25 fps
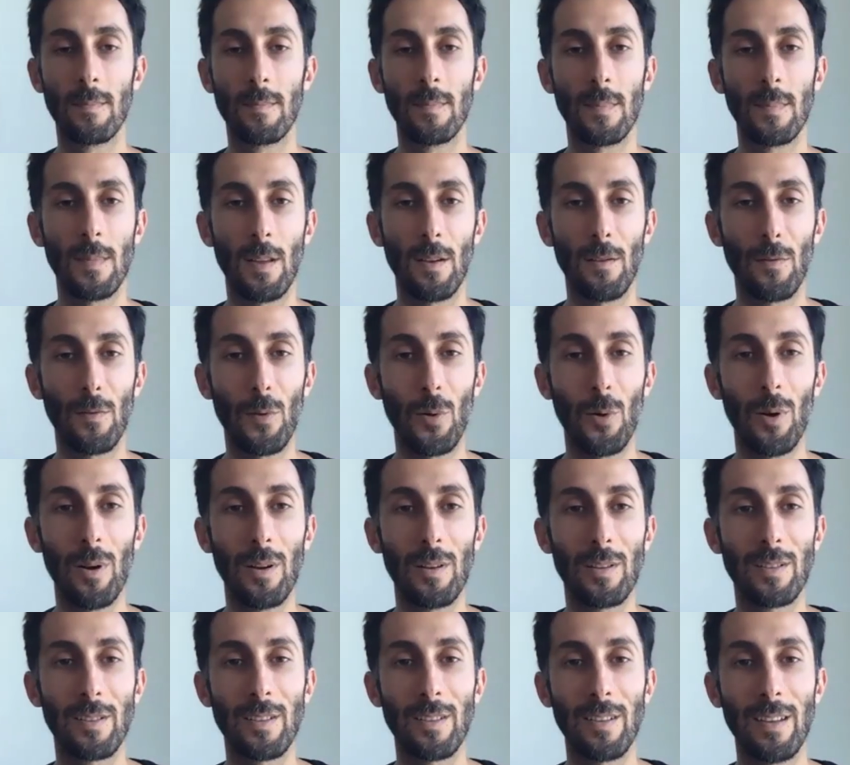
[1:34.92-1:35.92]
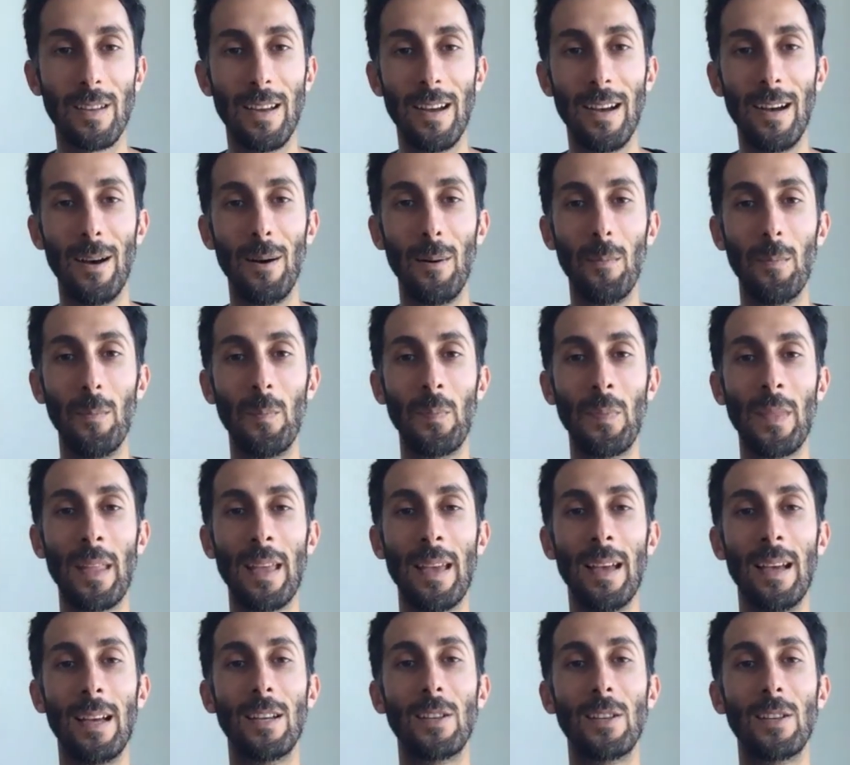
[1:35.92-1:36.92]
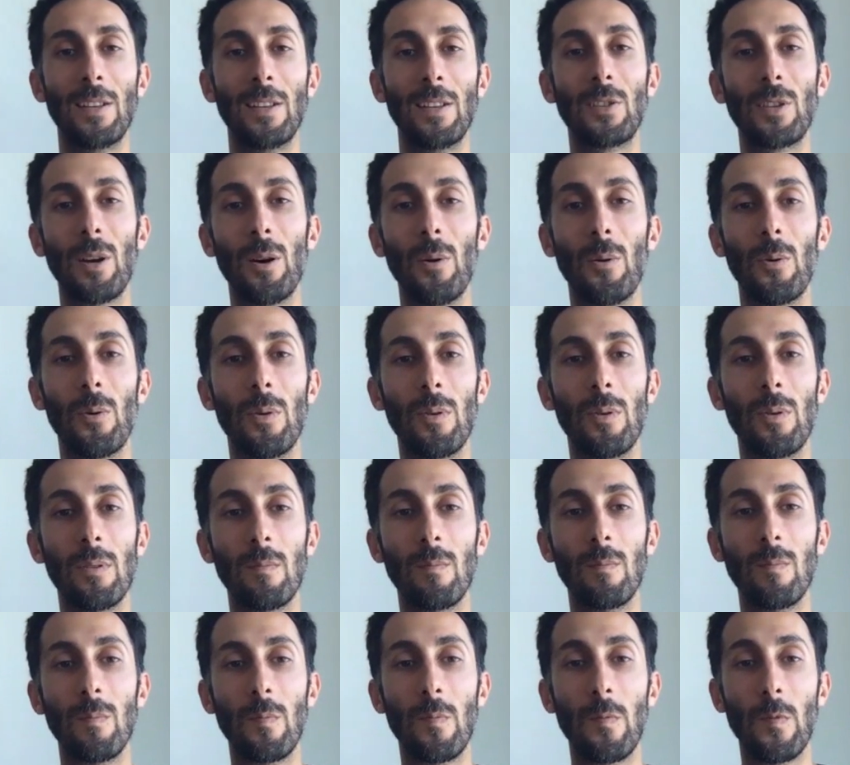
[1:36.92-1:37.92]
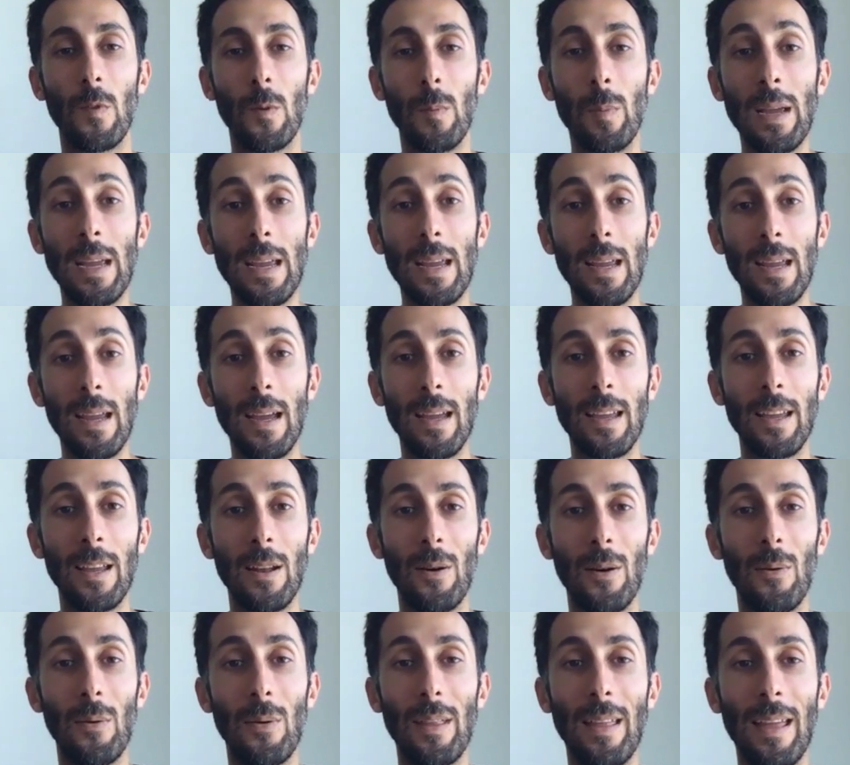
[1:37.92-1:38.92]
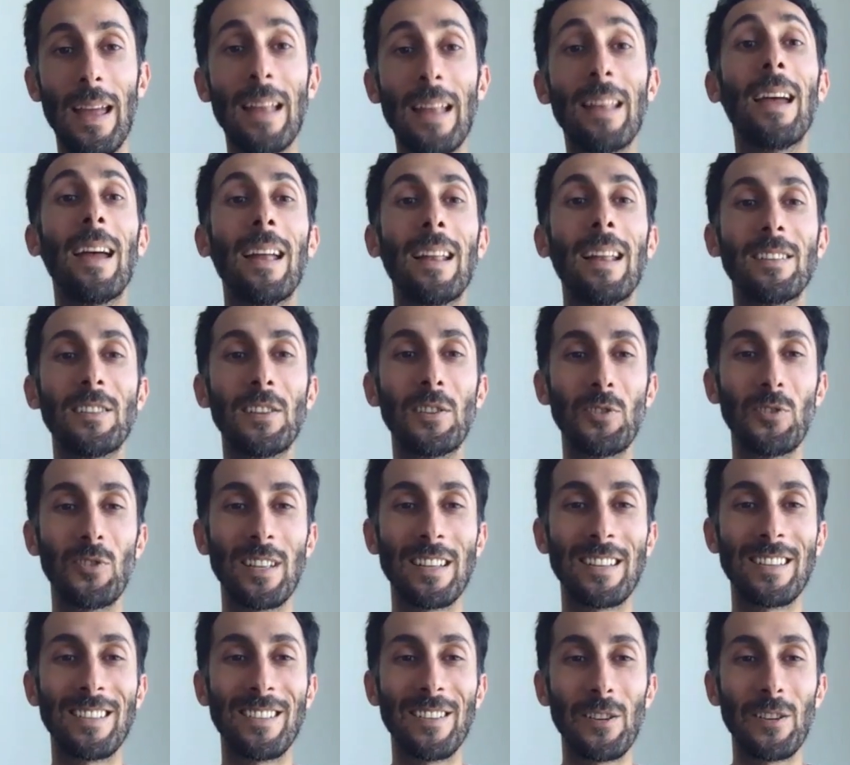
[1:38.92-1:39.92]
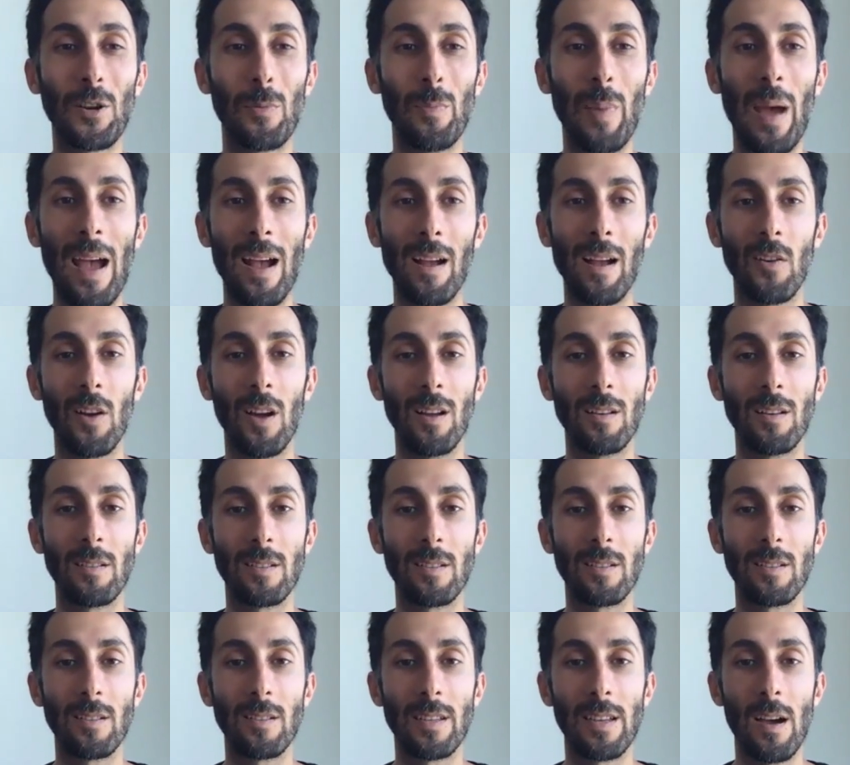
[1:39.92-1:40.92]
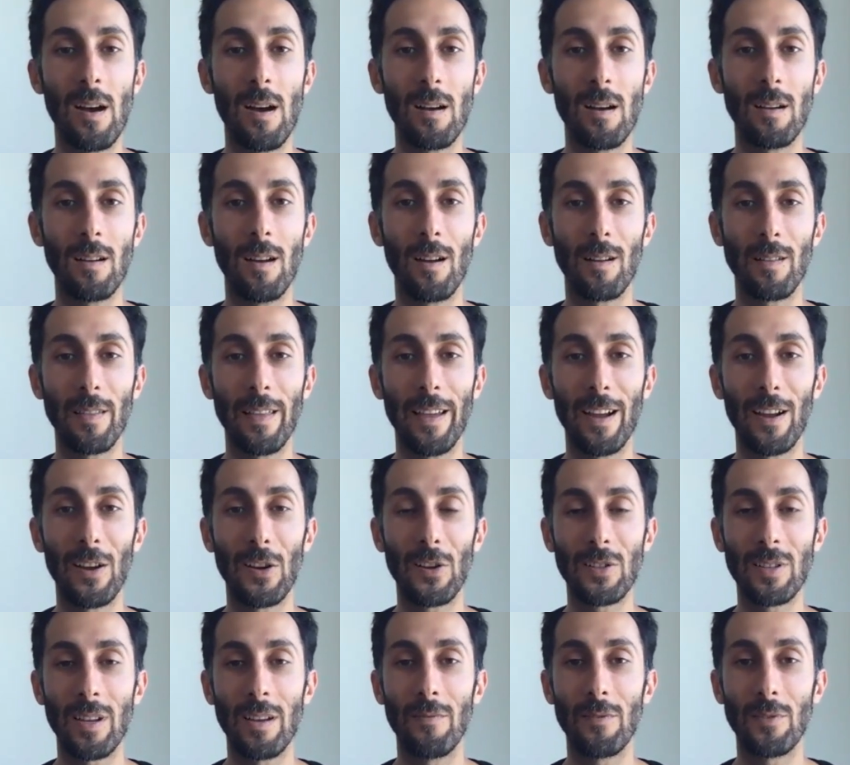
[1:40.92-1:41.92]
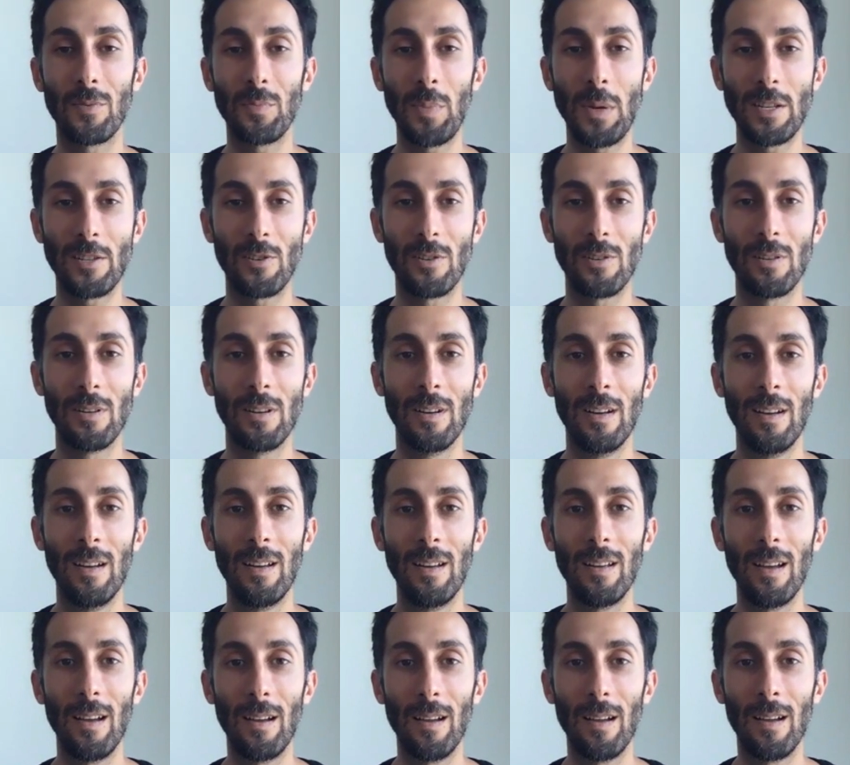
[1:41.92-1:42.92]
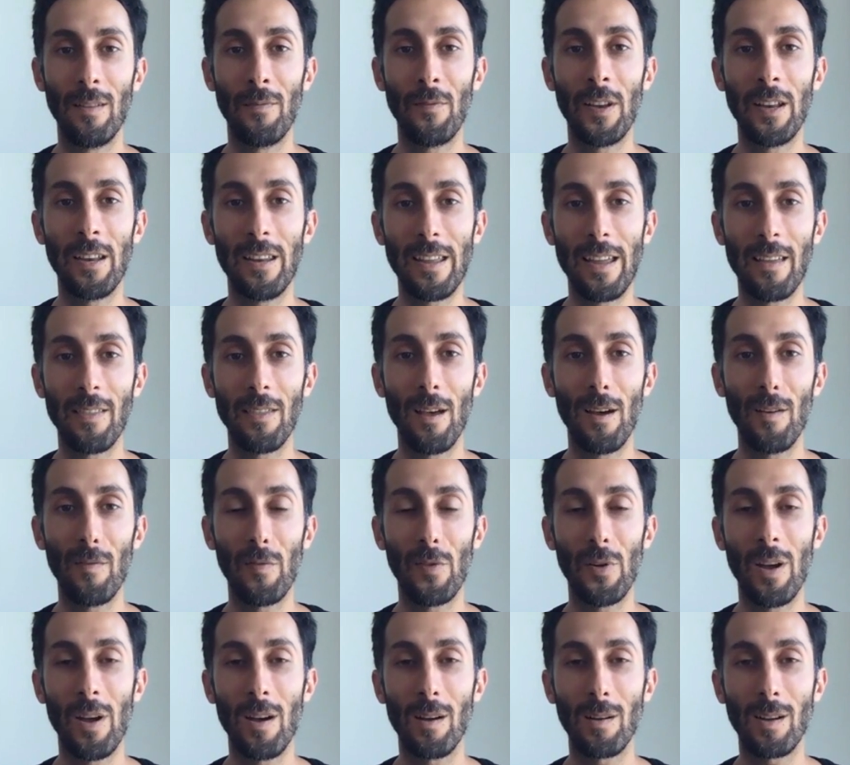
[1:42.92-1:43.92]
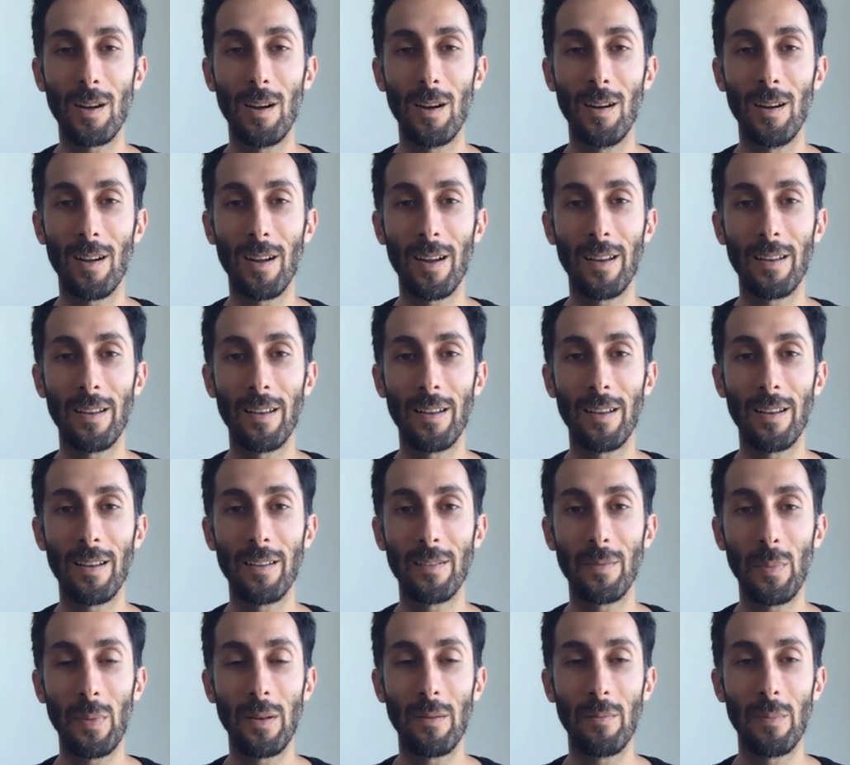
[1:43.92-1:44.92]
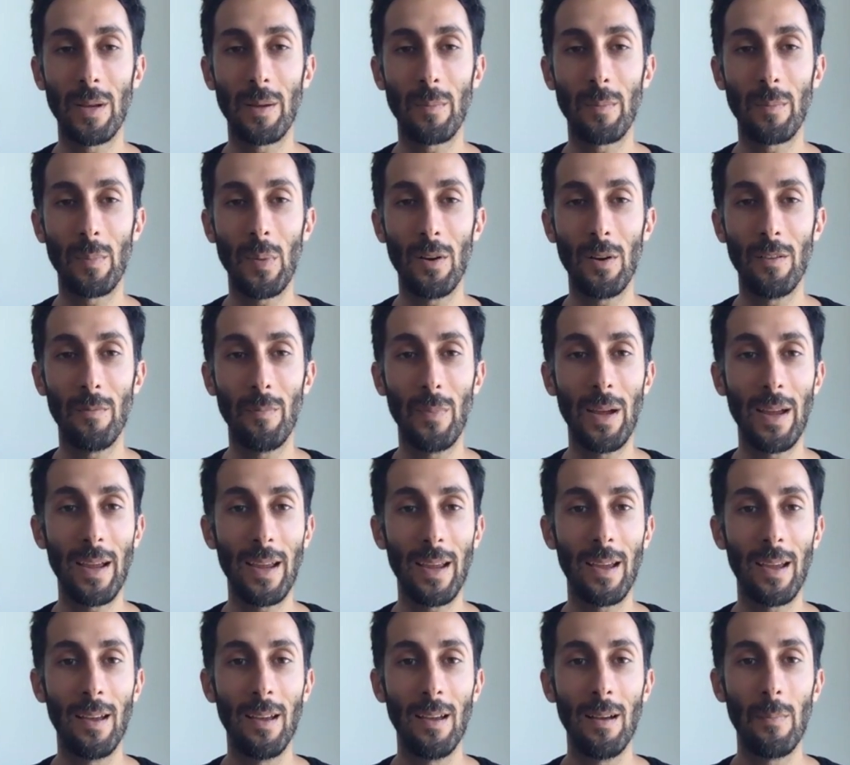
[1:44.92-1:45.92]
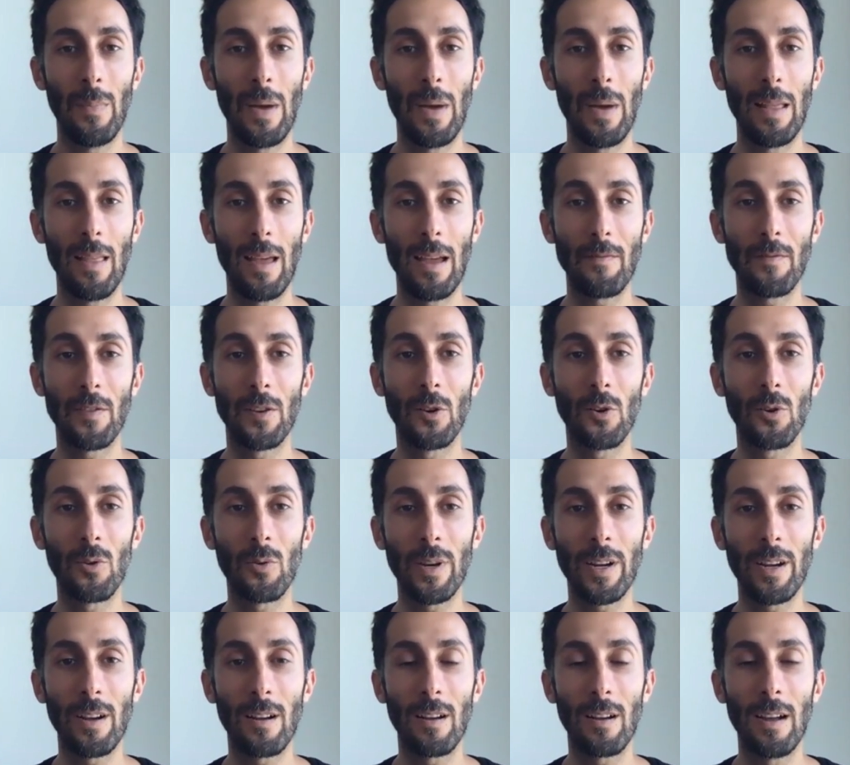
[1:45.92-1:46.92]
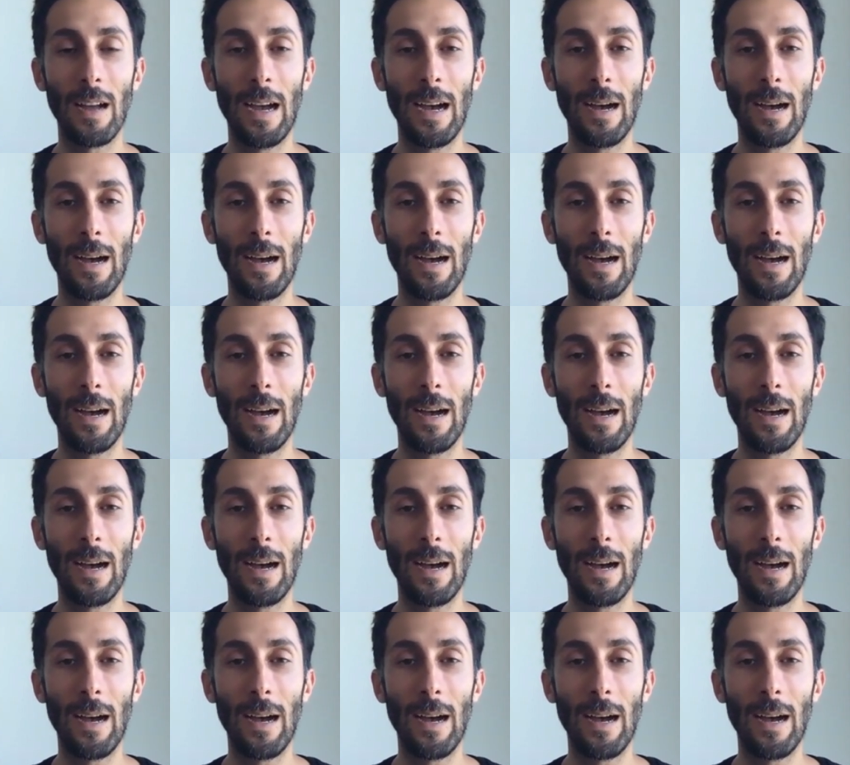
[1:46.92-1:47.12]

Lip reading: Of course. So for me, and it's interesting to see your background, to see Hong Kong there, because I have a special affinity and love for Hong Kong, and it's been a big part of my life and career.